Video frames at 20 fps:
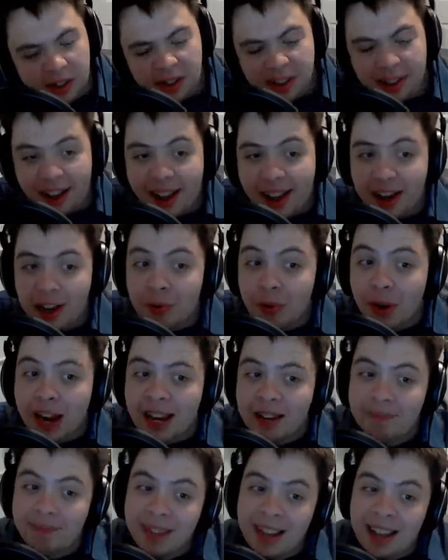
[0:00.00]

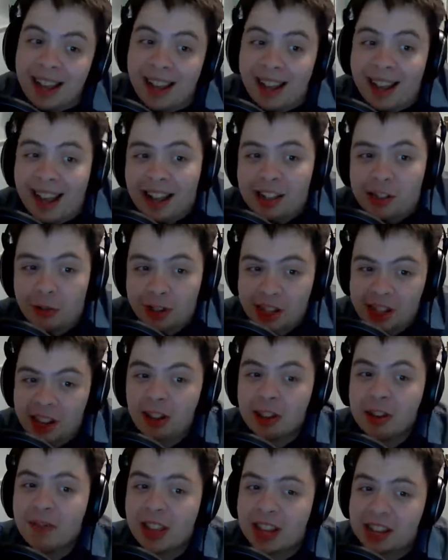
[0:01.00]
Anyway, as a
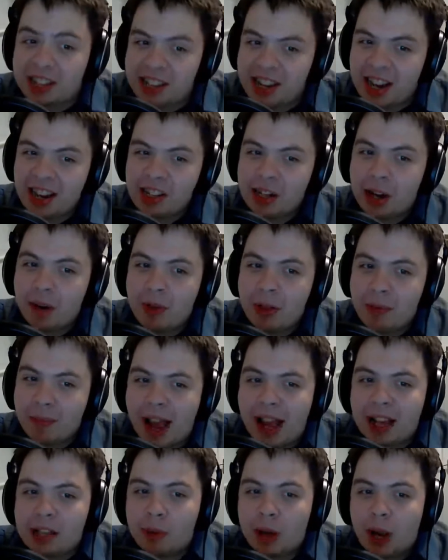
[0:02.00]
result of this, Teatime with
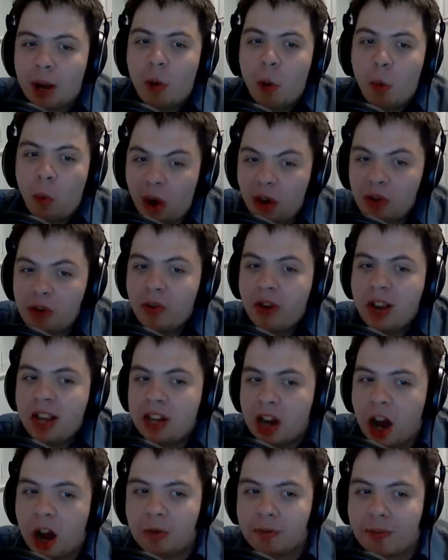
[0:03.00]
Matt has become a
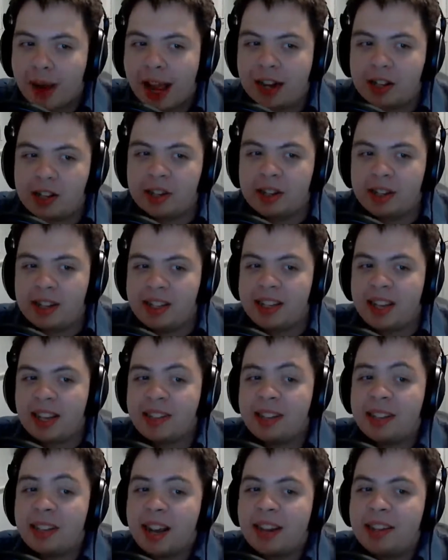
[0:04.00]
wandering nomad,
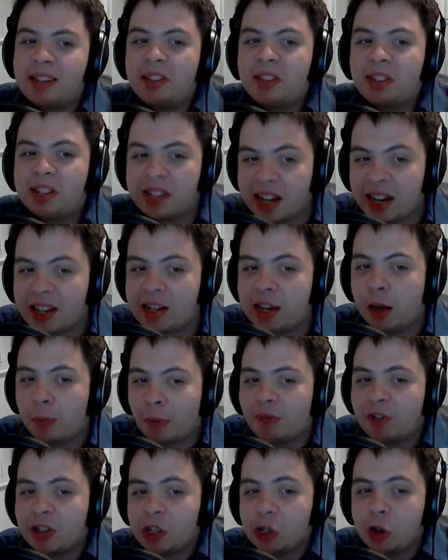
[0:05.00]
necessitating the setting up
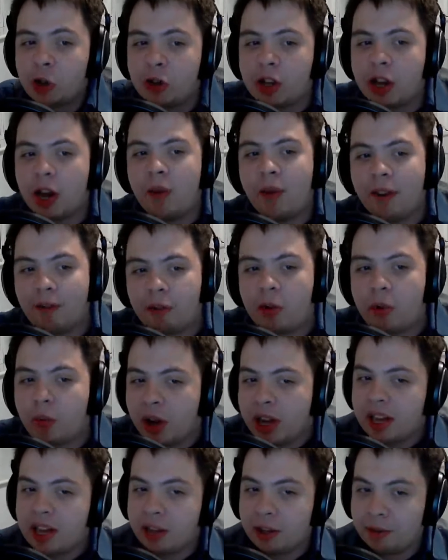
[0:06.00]
of a studio every
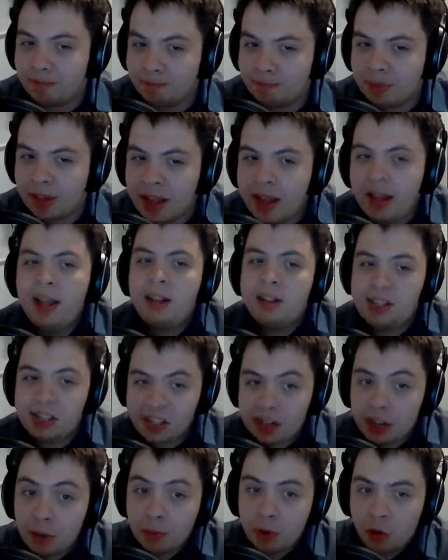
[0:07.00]
week. To
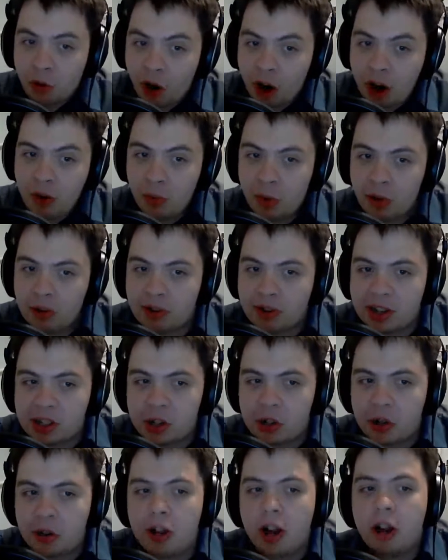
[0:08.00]
set up your own wandering
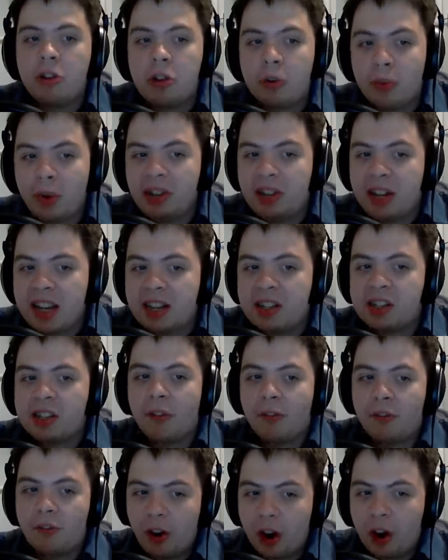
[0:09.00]
studio, you will need the
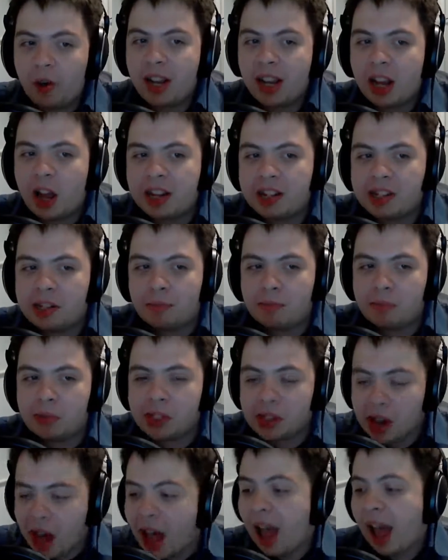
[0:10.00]
following
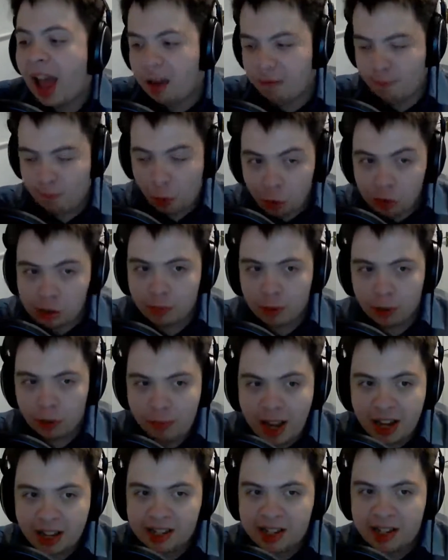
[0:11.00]
items: a portable
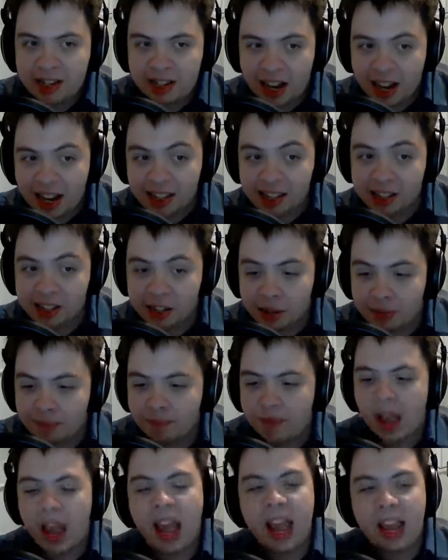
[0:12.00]
mixing desk,
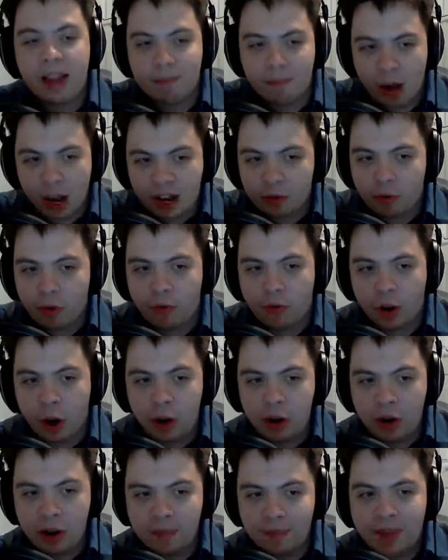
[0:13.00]
a
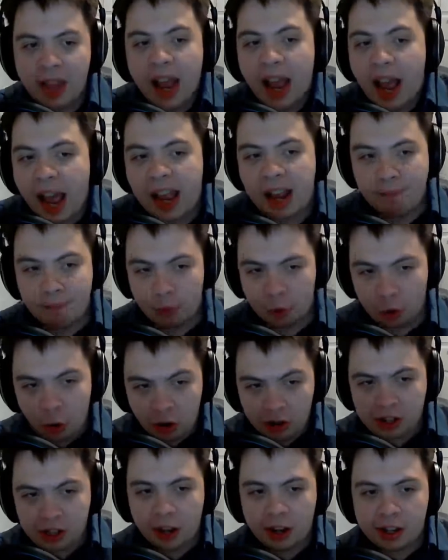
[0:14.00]
microphone, a
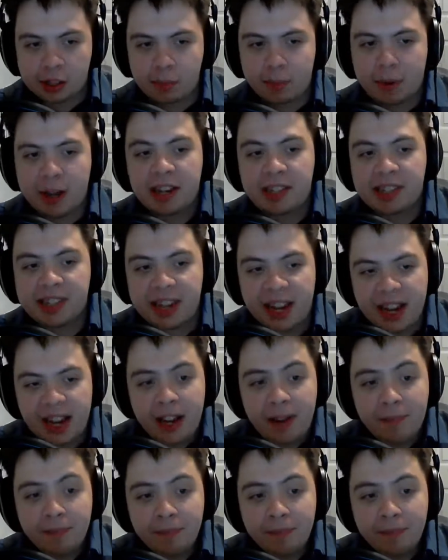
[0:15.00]
broadcast PC,